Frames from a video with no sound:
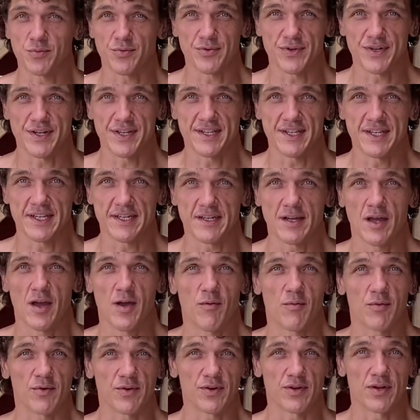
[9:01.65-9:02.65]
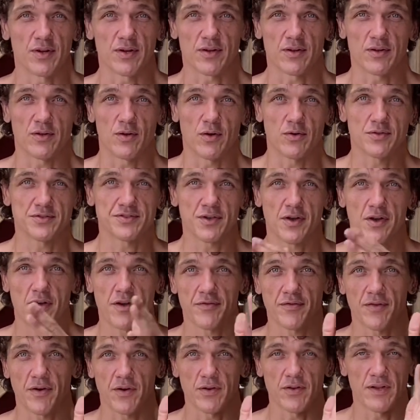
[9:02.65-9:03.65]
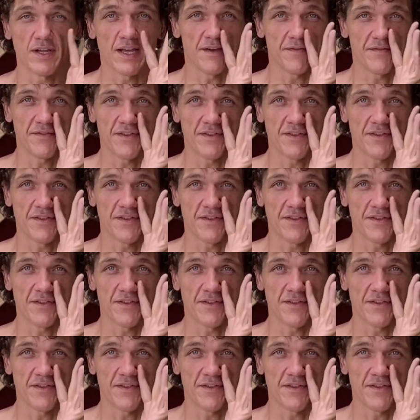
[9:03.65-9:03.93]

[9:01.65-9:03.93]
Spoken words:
breathing. We're gonna close off our left